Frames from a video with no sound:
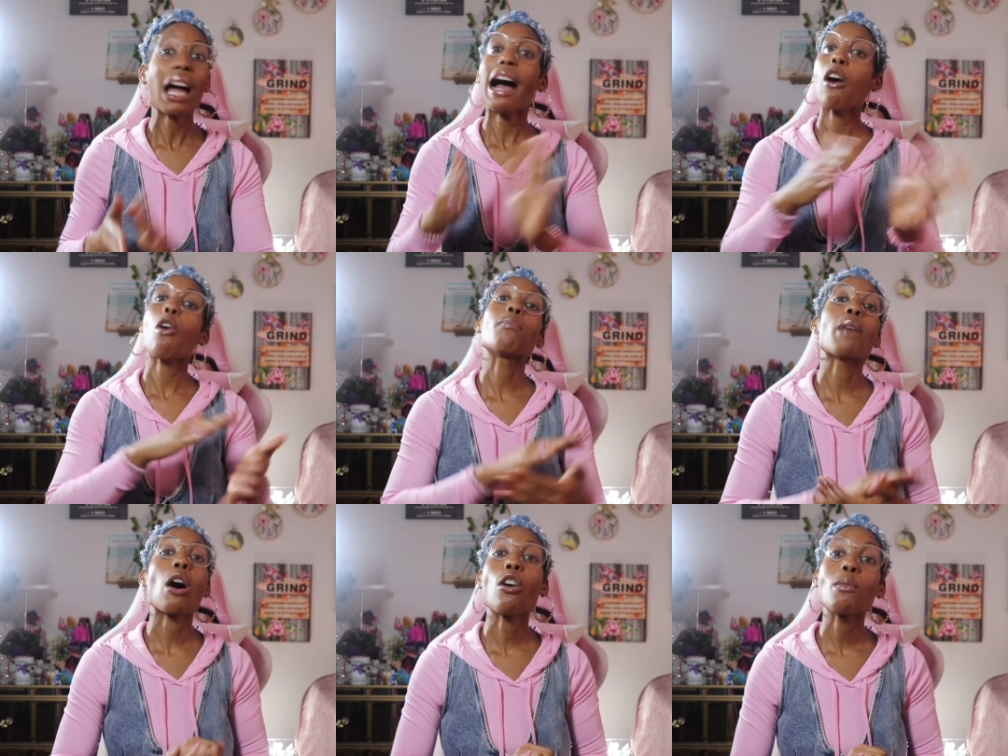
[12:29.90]
I open
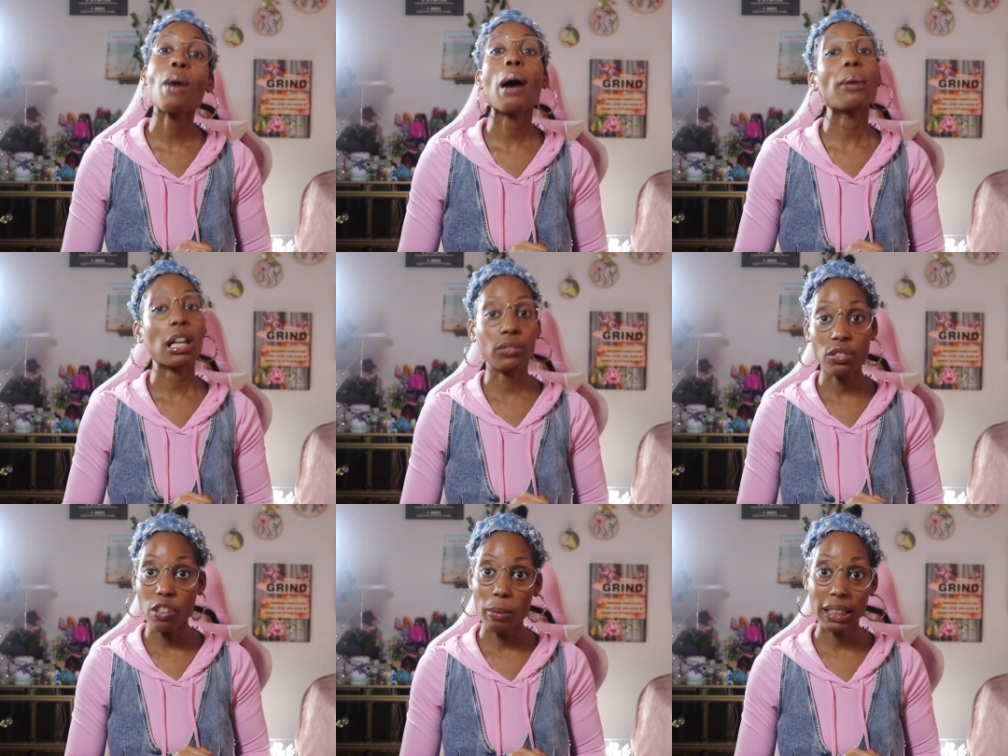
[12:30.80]
my own Bible and I read
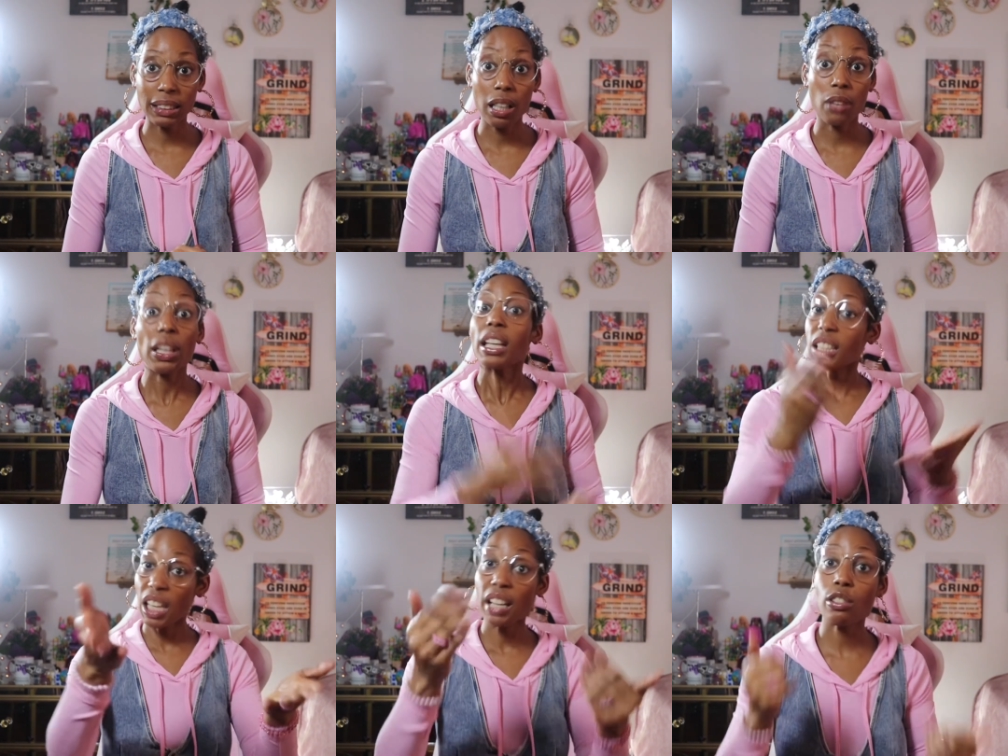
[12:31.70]
for myself.
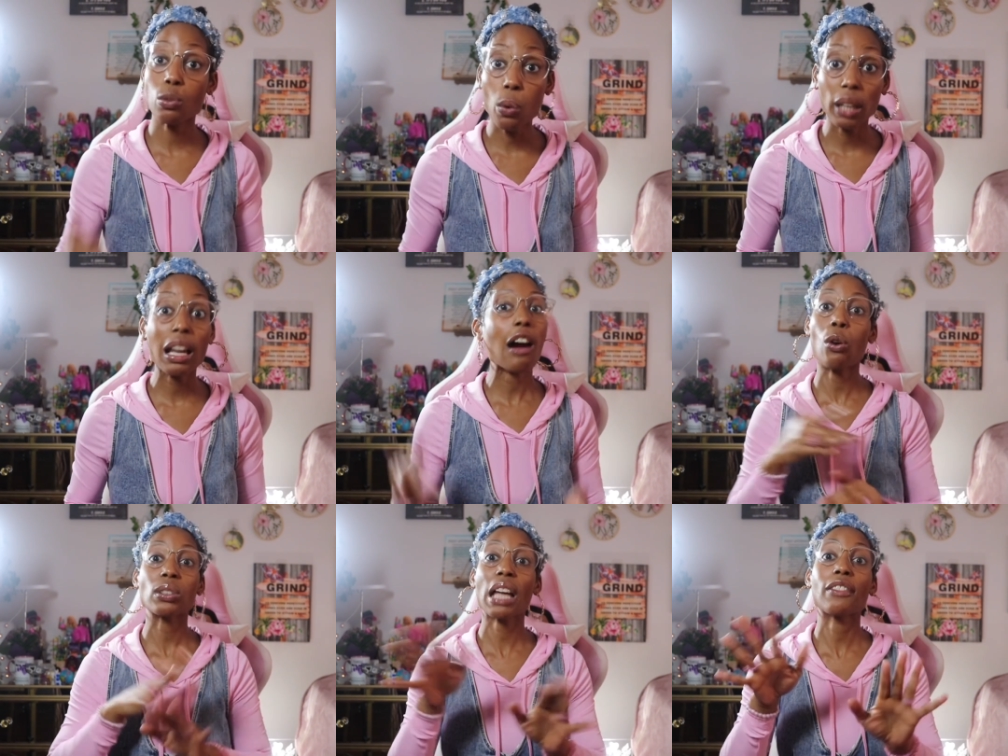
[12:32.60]
Guess what? I
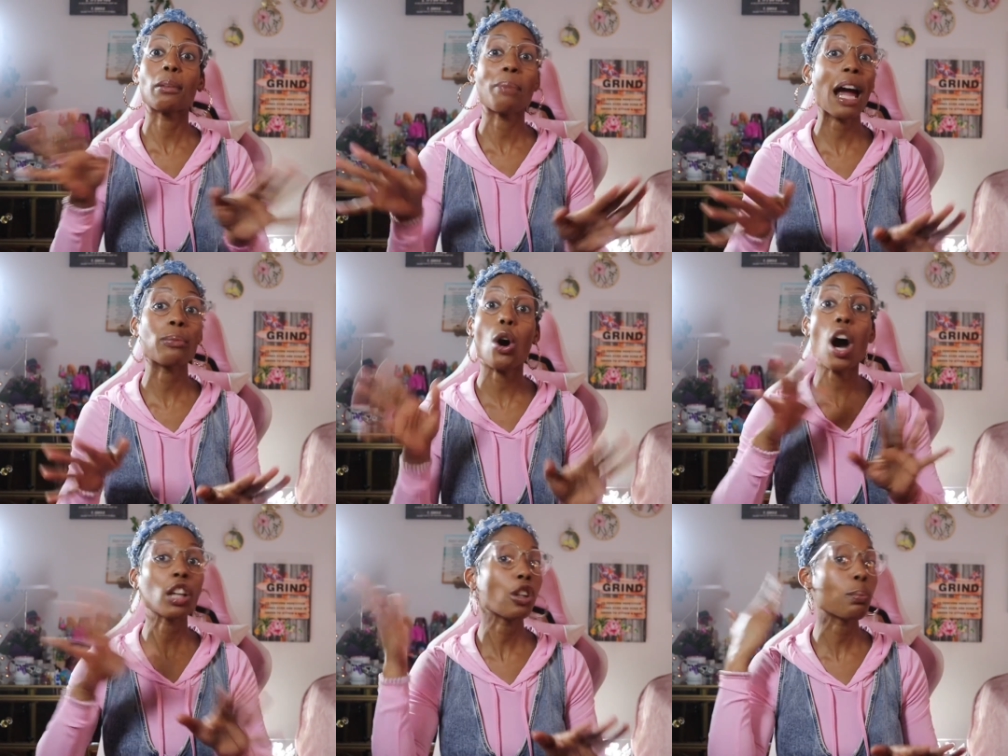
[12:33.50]
always have the Bible
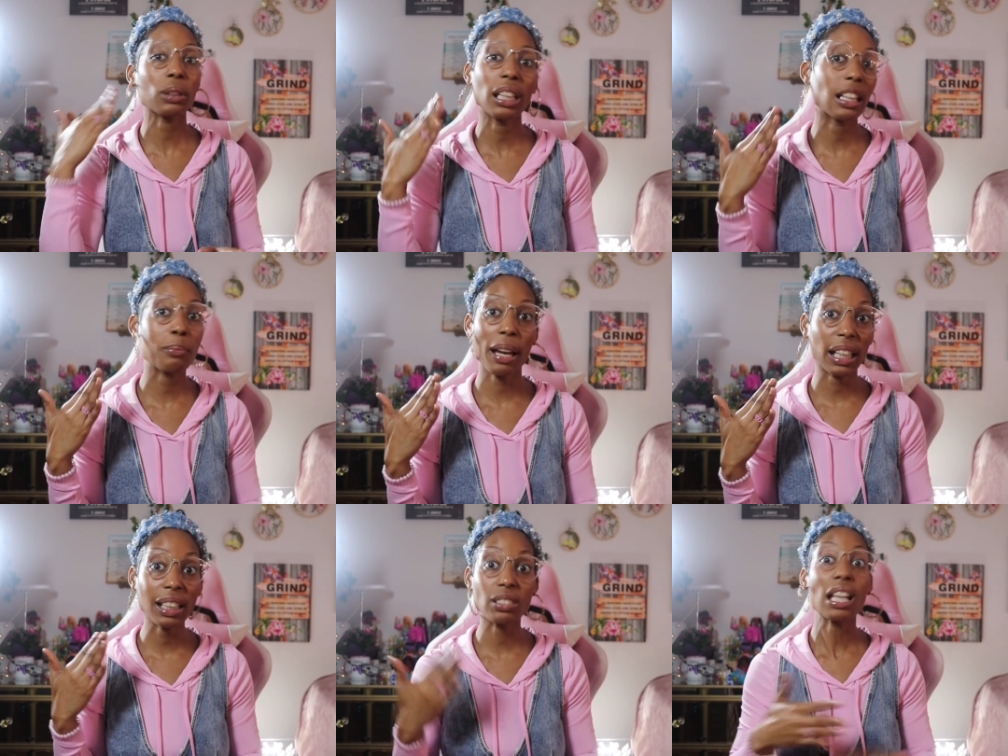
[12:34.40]
audio playing in my
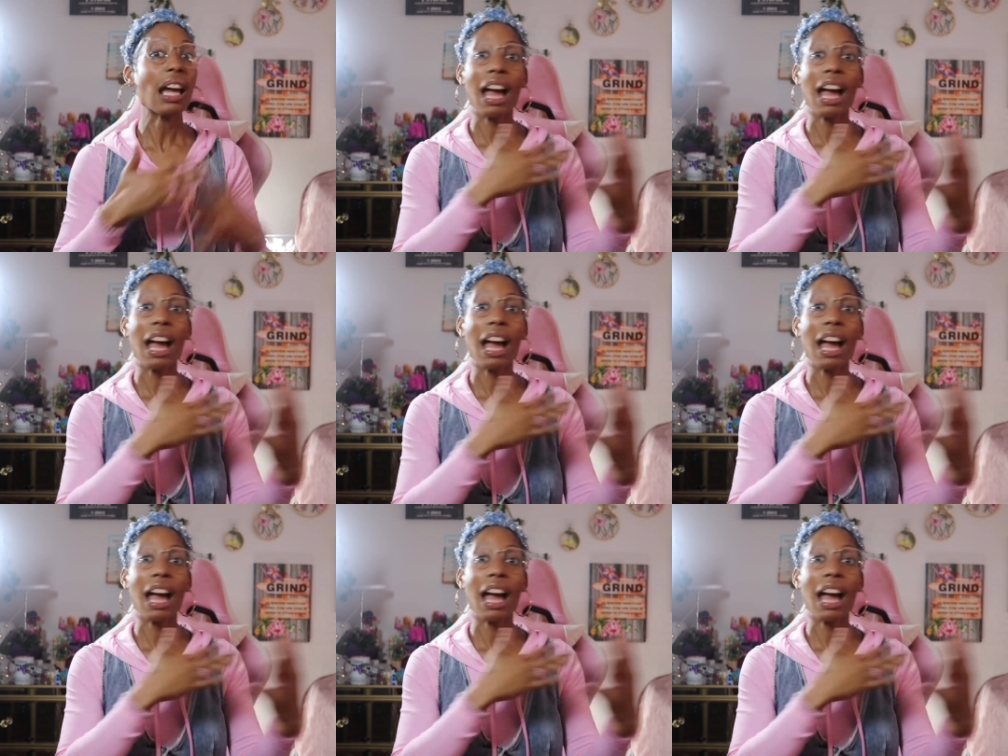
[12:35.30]
ears.